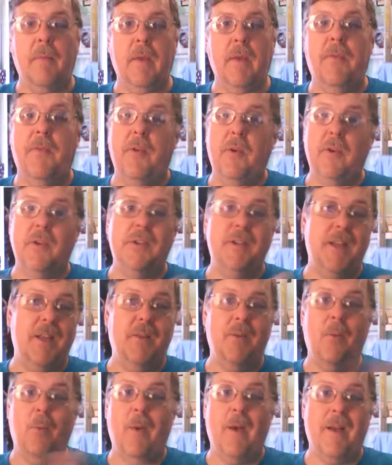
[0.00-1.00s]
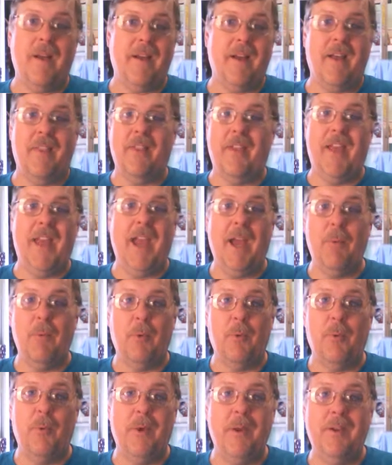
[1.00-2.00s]
if you can see the way I got the camera
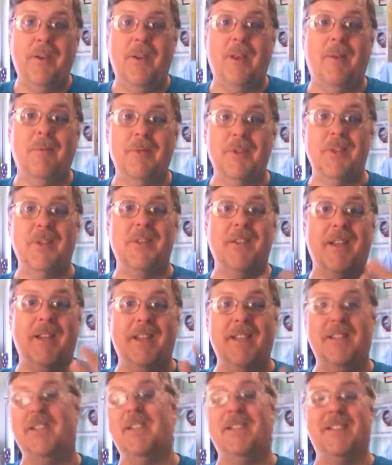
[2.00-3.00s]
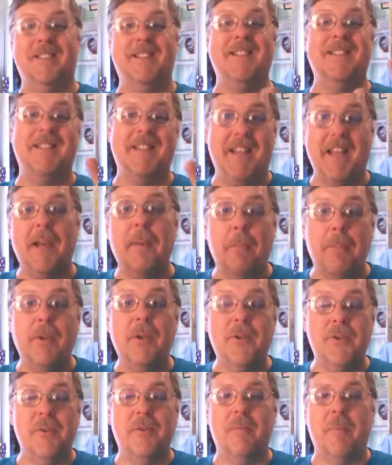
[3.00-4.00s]
rigged up just to, to just to get a
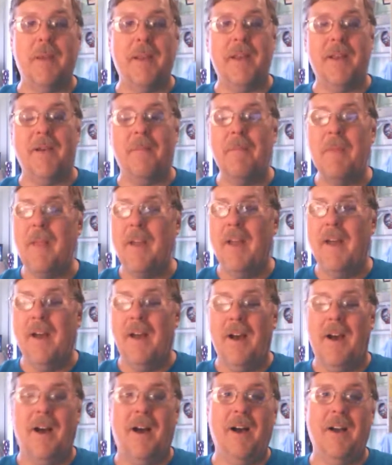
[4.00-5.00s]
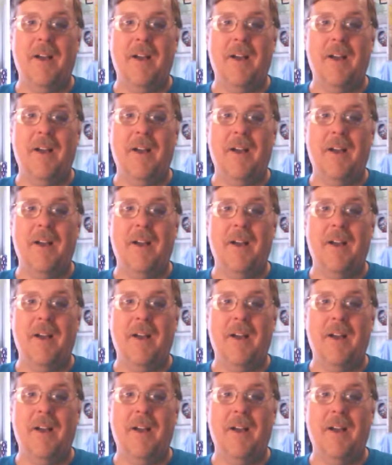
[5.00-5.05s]
picture of me here, uh,